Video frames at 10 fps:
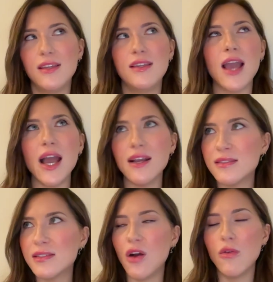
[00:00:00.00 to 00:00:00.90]

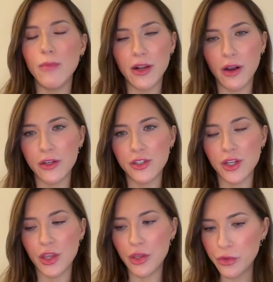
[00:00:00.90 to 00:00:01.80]
Yes. Oh my gosh,
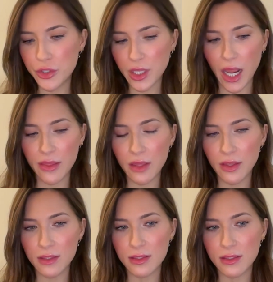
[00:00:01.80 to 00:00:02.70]
hugely. I think
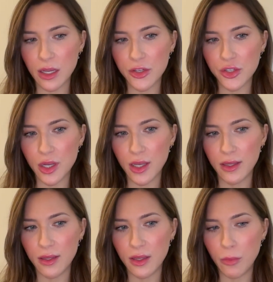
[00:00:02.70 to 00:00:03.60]
that's such
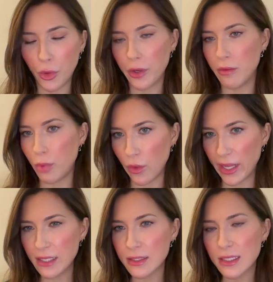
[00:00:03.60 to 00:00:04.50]
a important
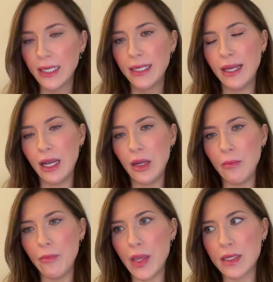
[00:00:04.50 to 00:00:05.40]
point,
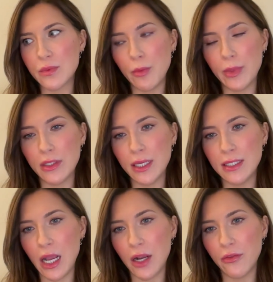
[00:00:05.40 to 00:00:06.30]
because we're building
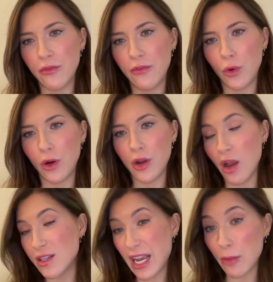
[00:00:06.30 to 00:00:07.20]
tech for
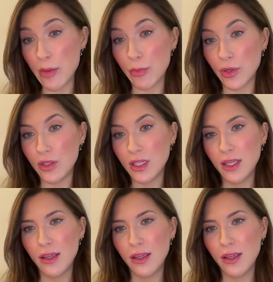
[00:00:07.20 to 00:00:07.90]
not tech people.